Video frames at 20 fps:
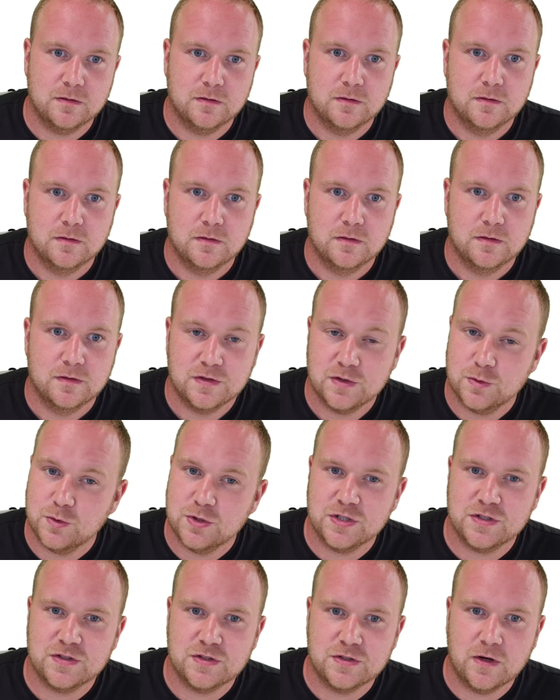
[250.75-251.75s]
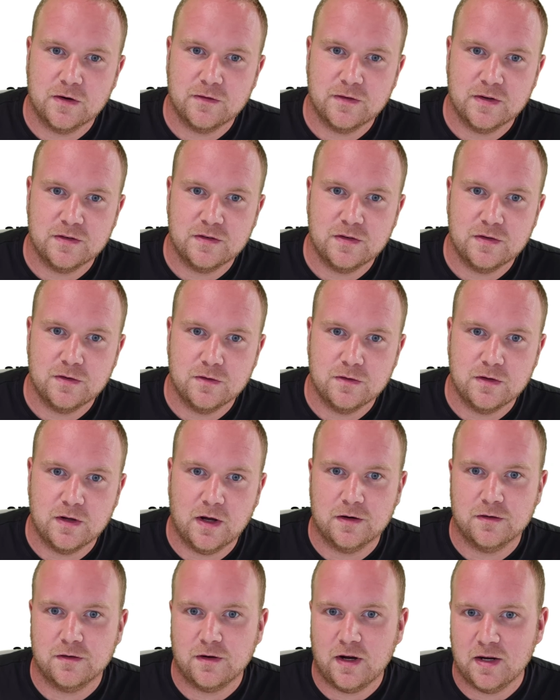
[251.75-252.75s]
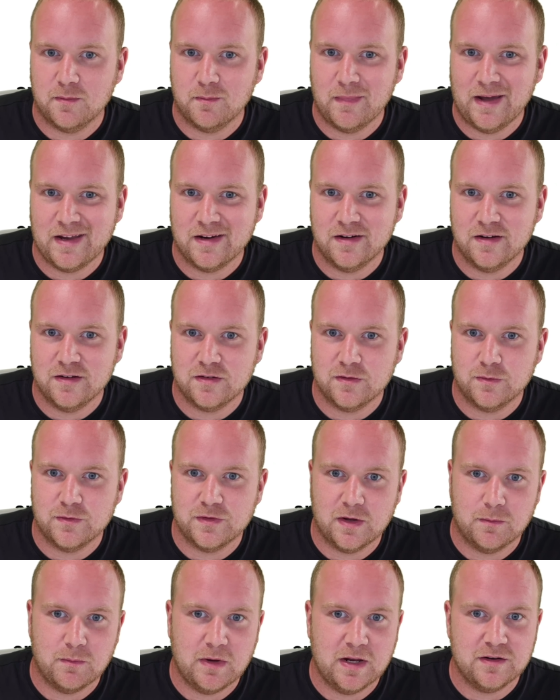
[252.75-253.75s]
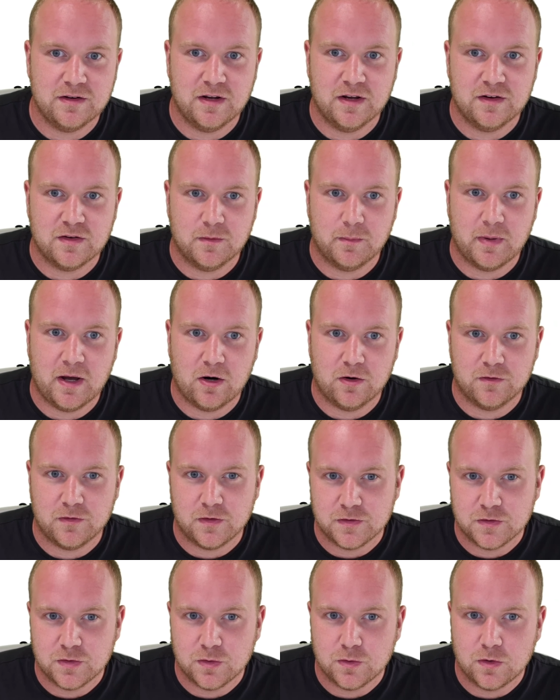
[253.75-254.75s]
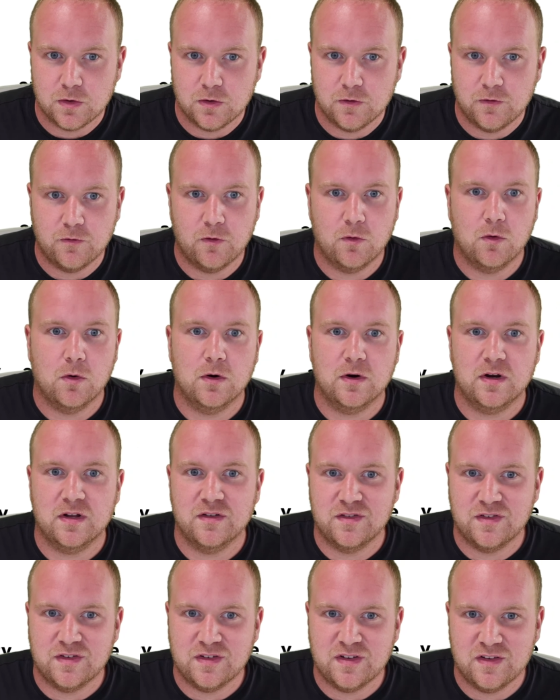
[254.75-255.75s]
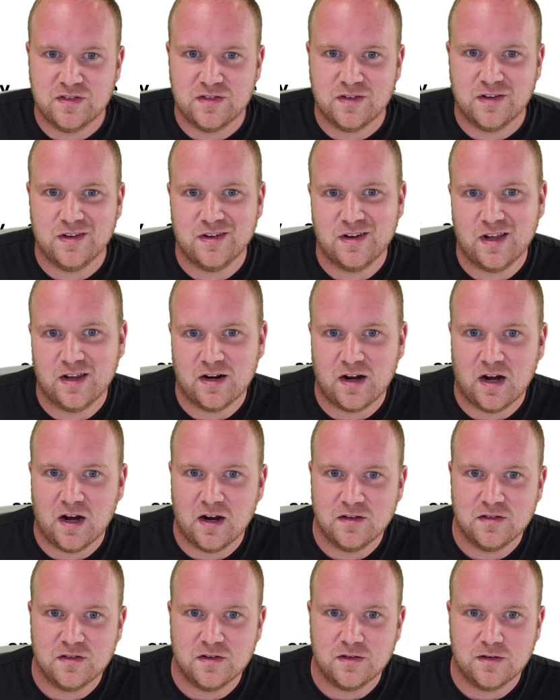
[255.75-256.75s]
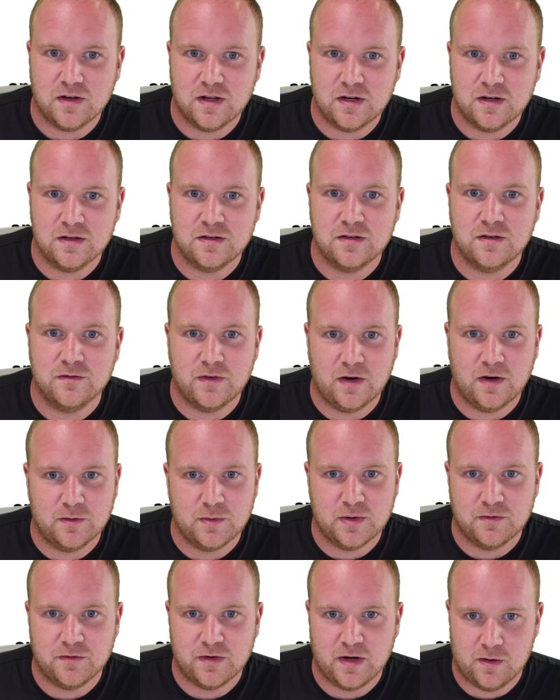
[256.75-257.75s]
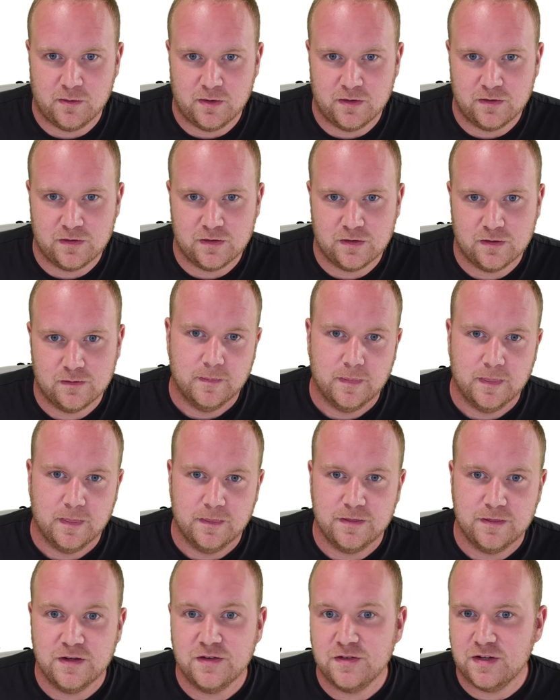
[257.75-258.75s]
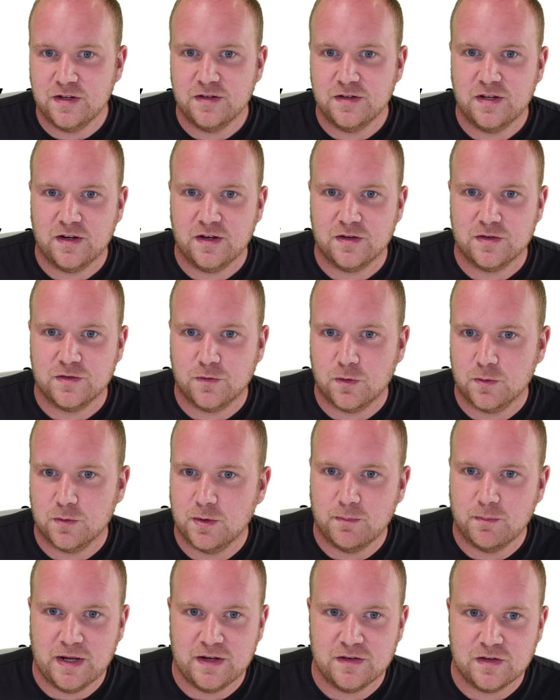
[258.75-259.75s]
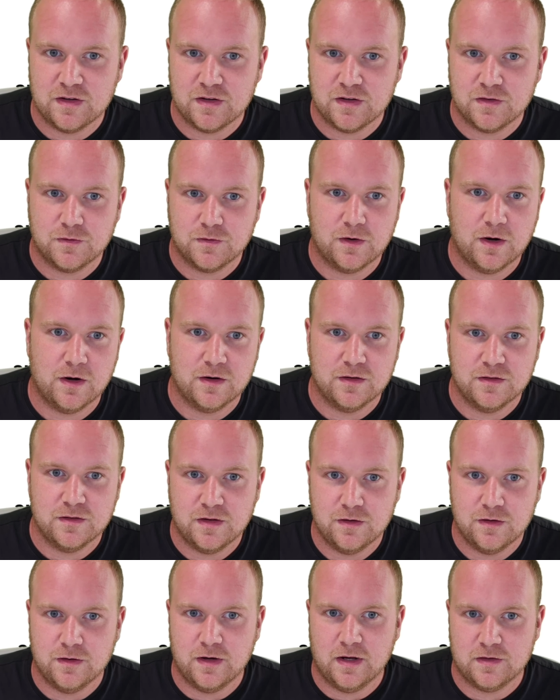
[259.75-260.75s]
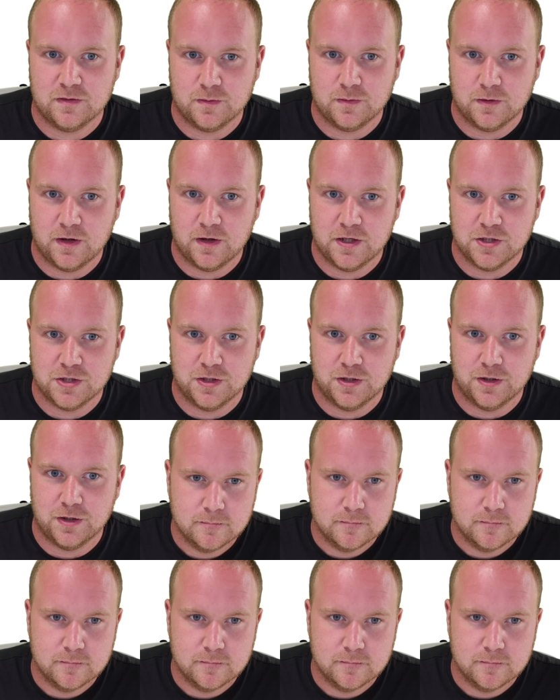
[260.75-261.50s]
So we just dove into the underlying mechanisms that make Nix a powerful tool for consistent and isolated development environments. These details form the basis for our continued exploration here.